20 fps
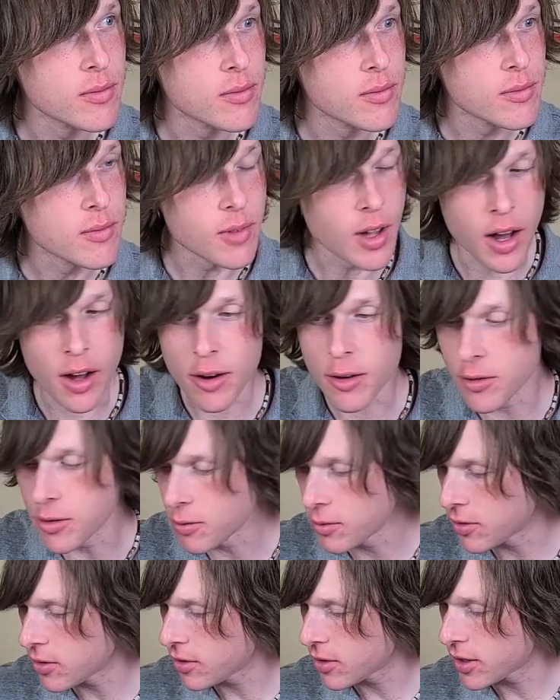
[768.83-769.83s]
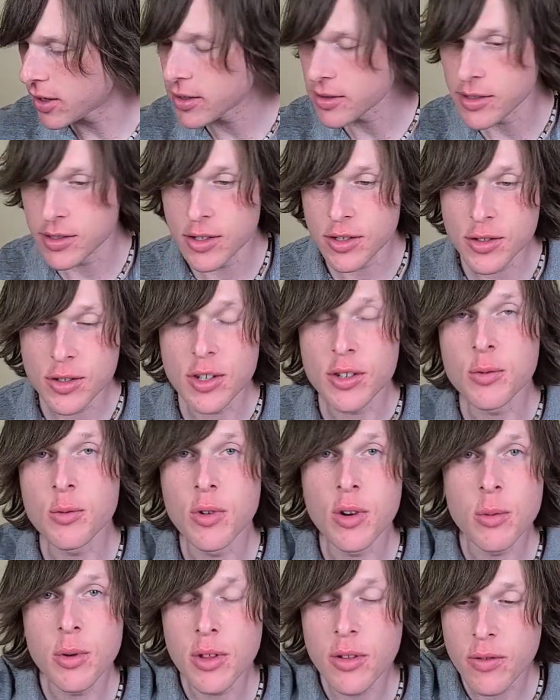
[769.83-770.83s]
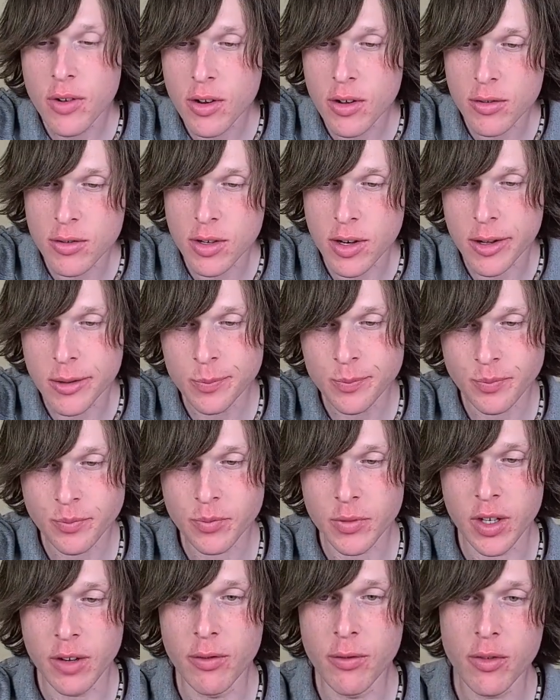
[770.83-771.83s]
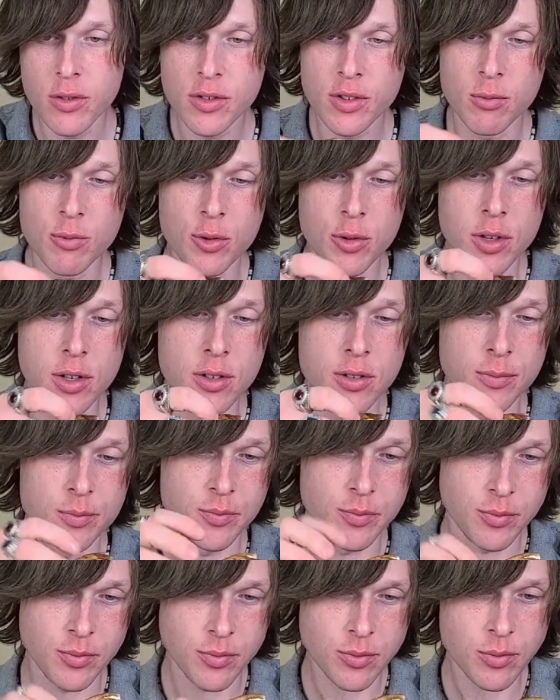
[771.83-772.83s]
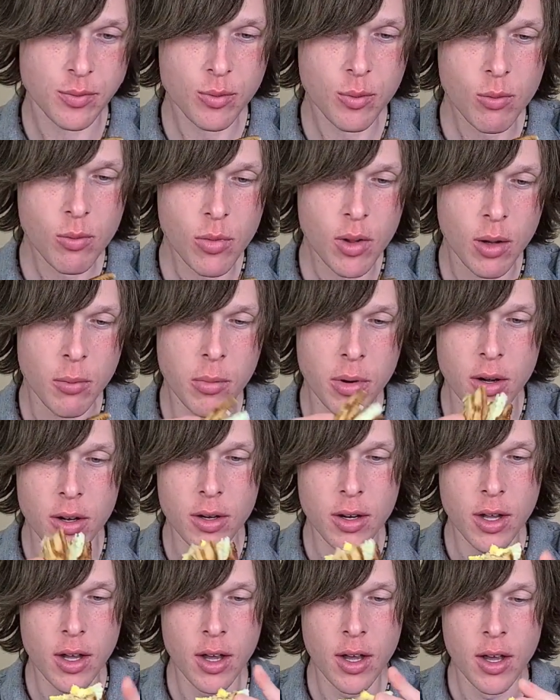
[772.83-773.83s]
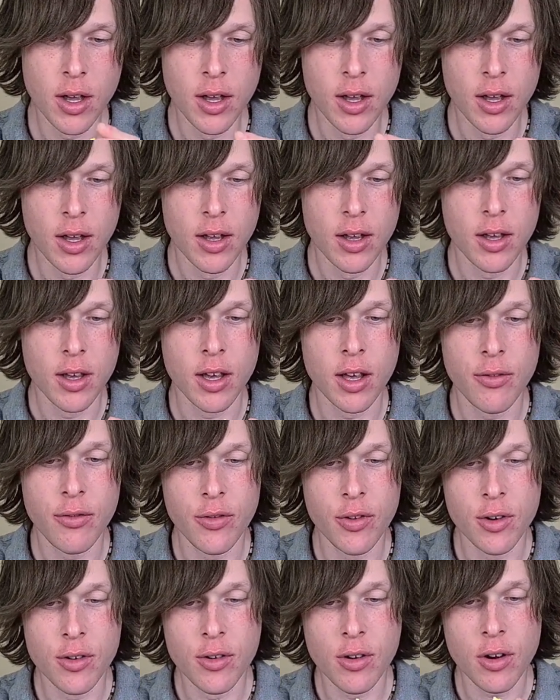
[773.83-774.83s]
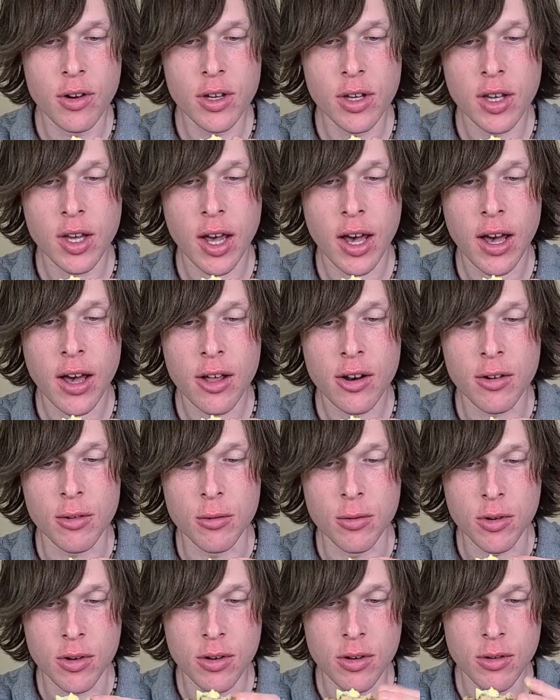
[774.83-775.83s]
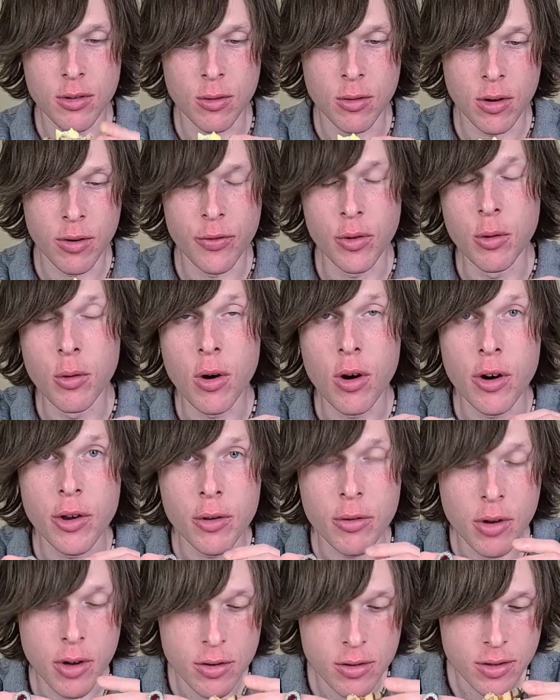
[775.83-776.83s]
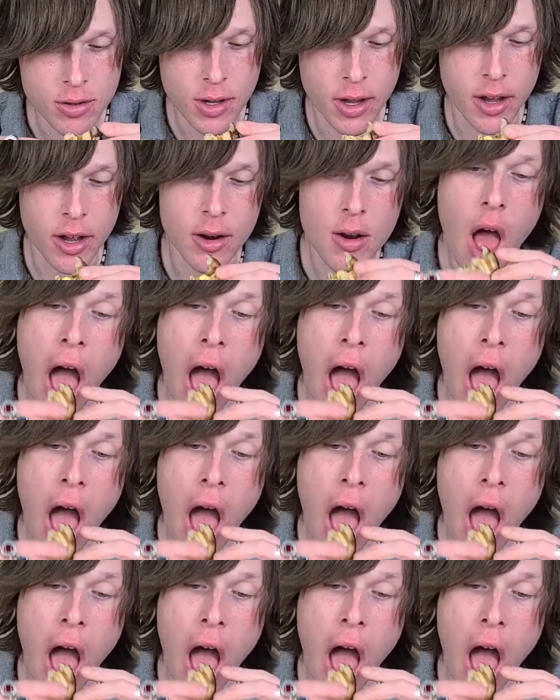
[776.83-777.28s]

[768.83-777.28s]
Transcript: I don't know where. I guess he just doesn't want to be in the video today, even for some treats. But if you're not a cat owner, or if you are, you'd understand.